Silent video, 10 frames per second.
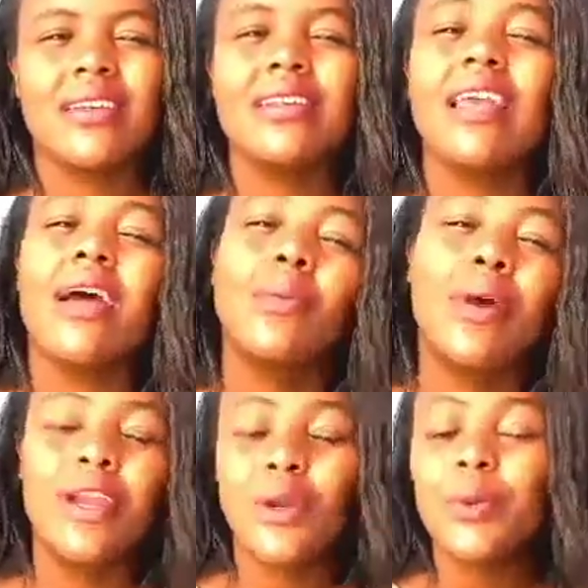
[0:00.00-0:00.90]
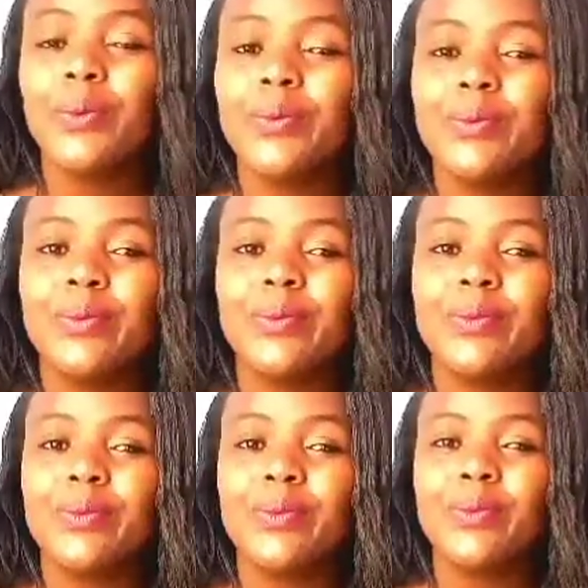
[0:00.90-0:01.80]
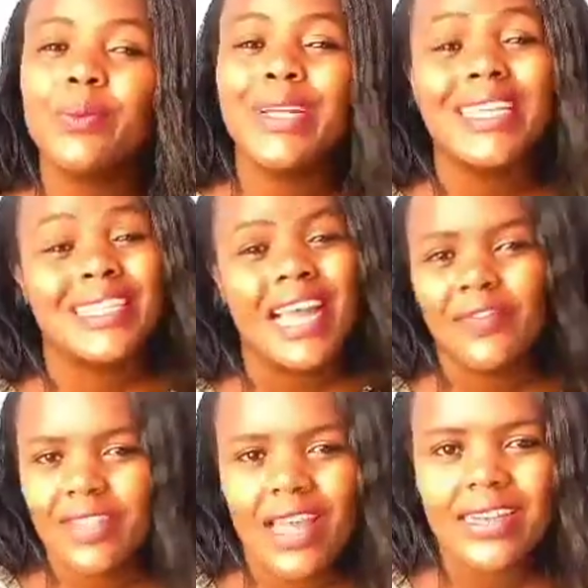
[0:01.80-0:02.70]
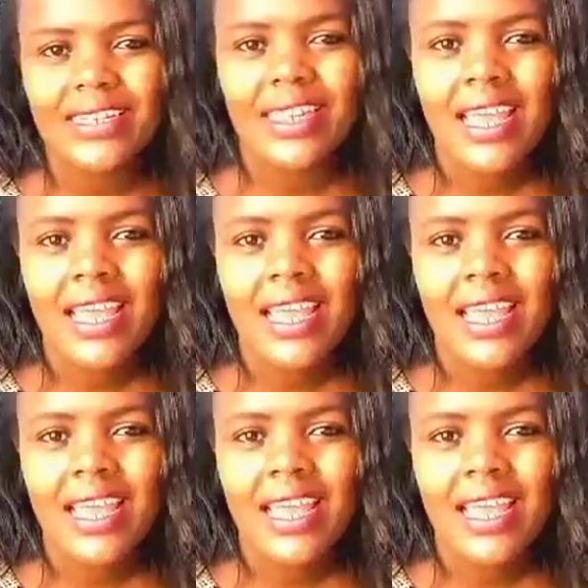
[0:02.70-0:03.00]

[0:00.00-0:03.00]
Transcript: yeah, I know we deserve that.